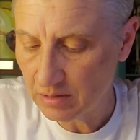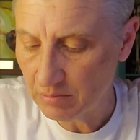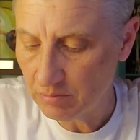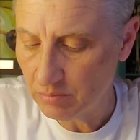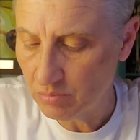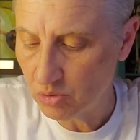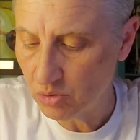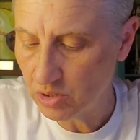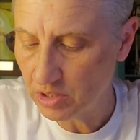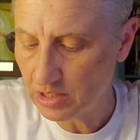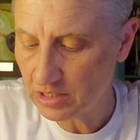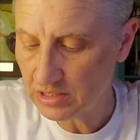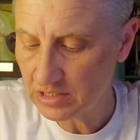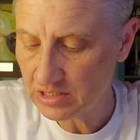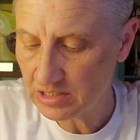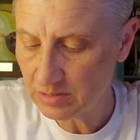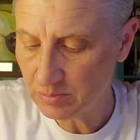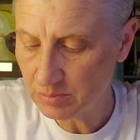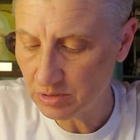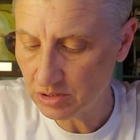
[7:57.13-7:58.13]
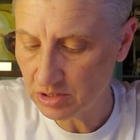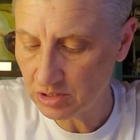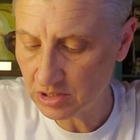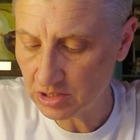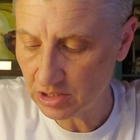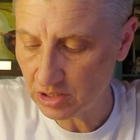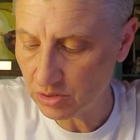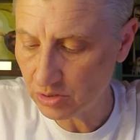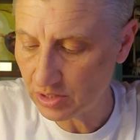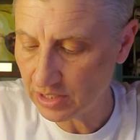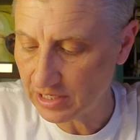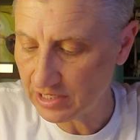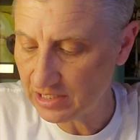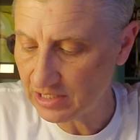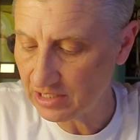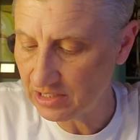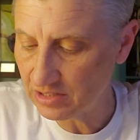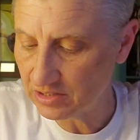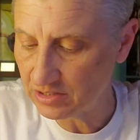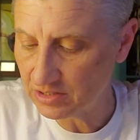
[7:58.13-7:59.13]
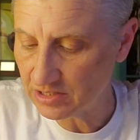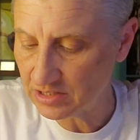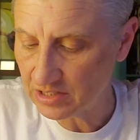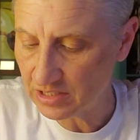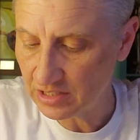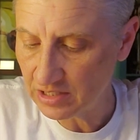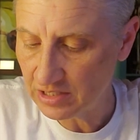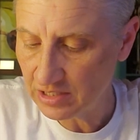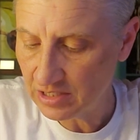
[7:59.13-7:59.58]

more similar to your ideals.